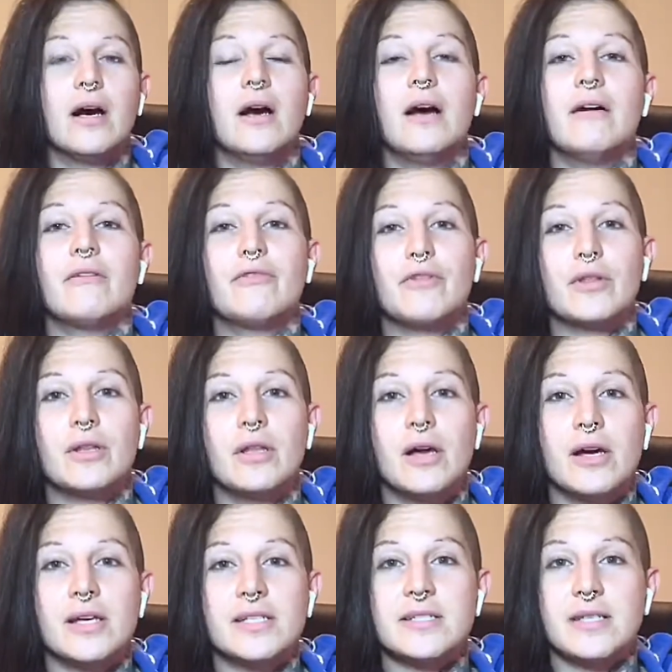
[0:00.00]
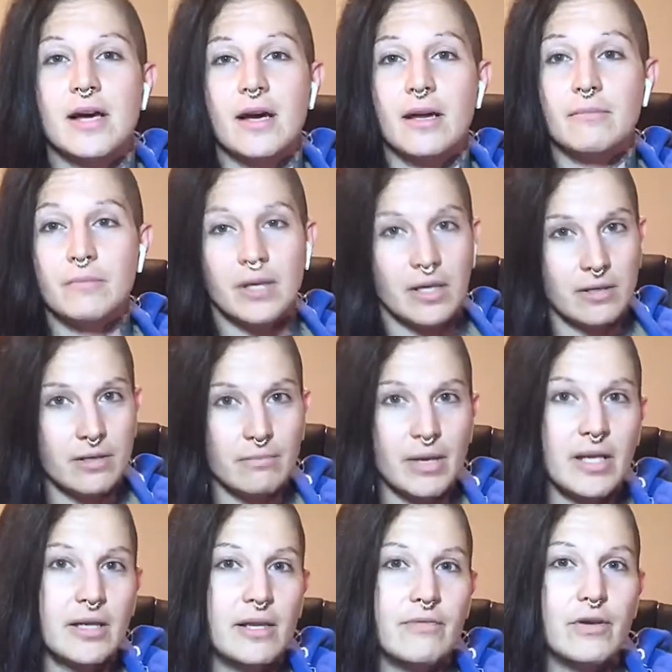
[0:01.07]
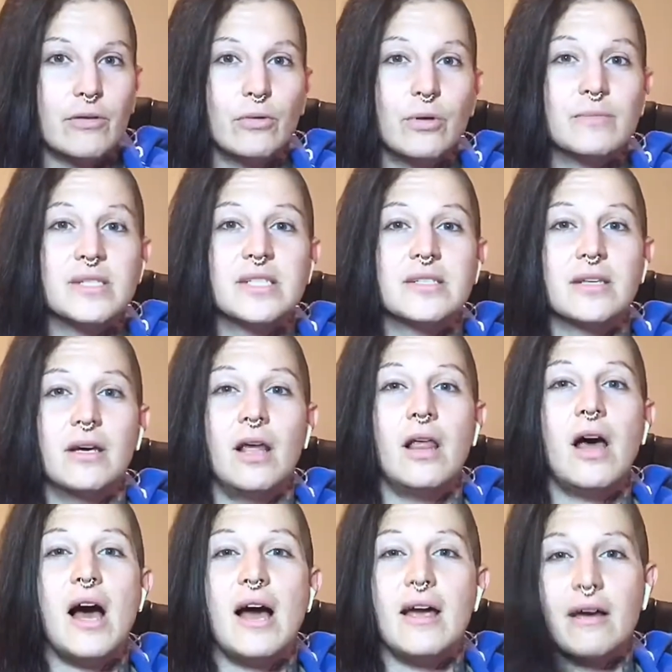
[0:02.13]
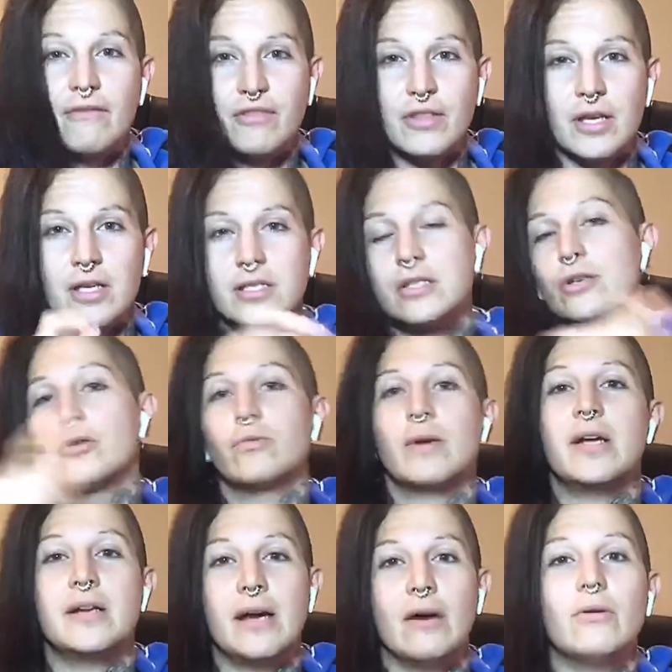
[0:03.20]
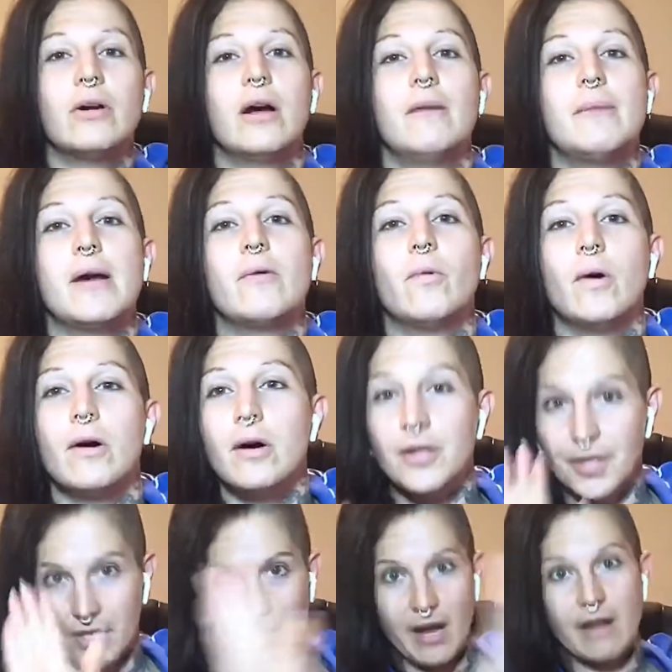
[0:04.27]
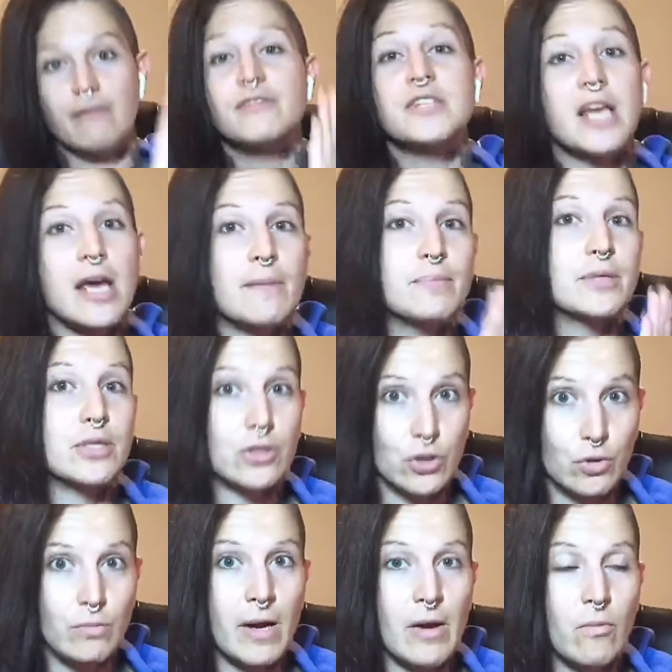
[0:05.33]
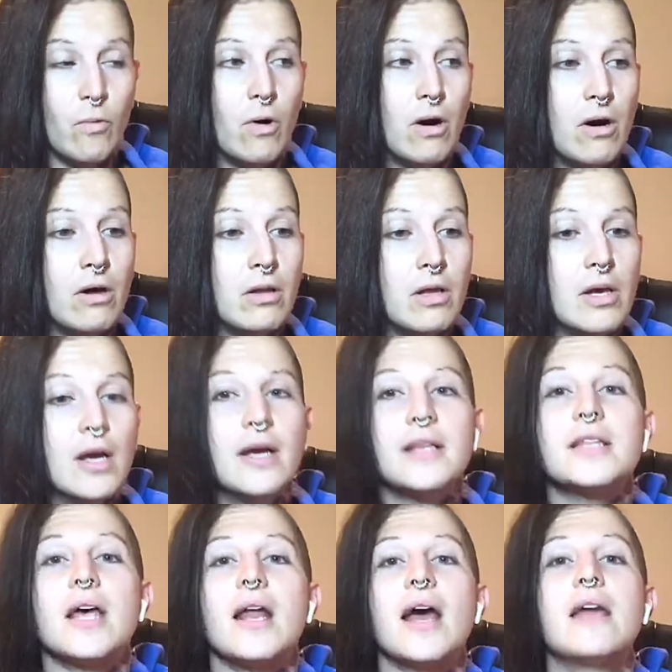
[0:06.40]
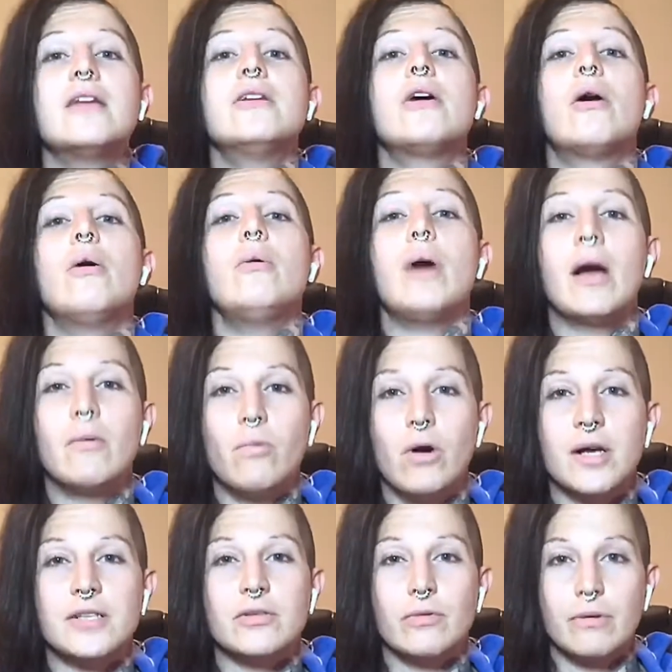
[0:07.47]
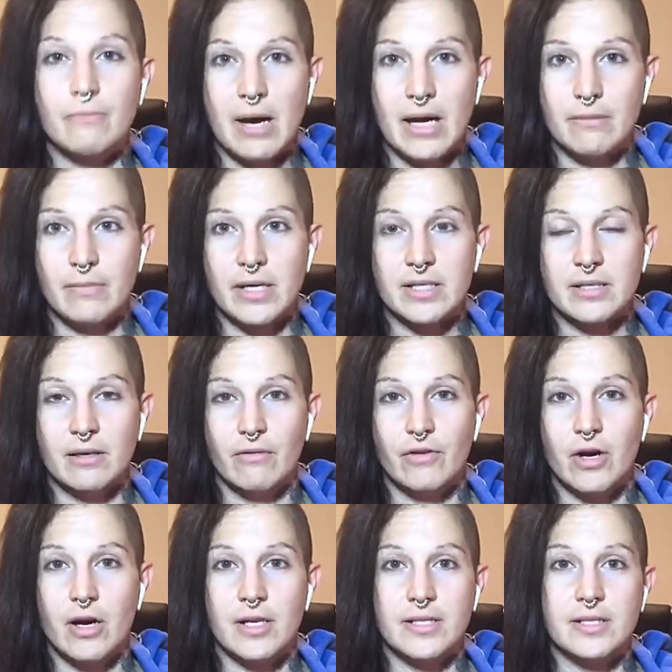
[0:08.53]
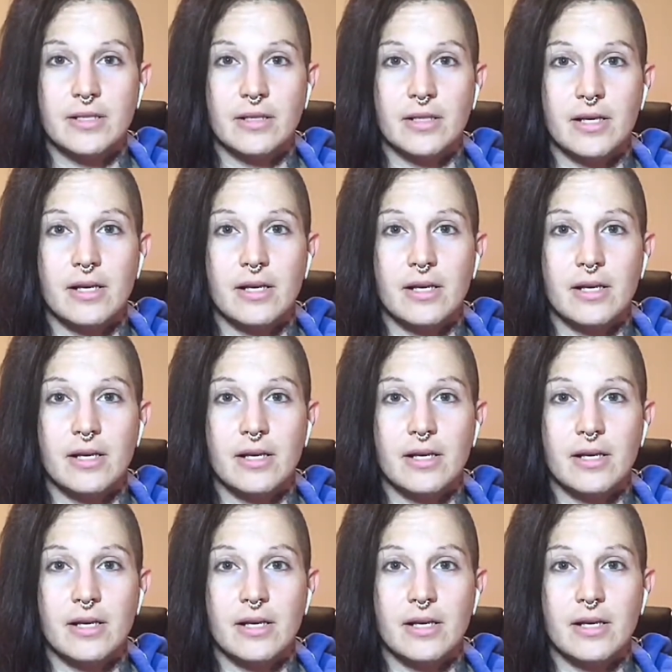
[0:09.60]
For the longest time, and in my living room still, I have things that are written out on my wall that I have taped to my wall that I know I want to remind myself constantly.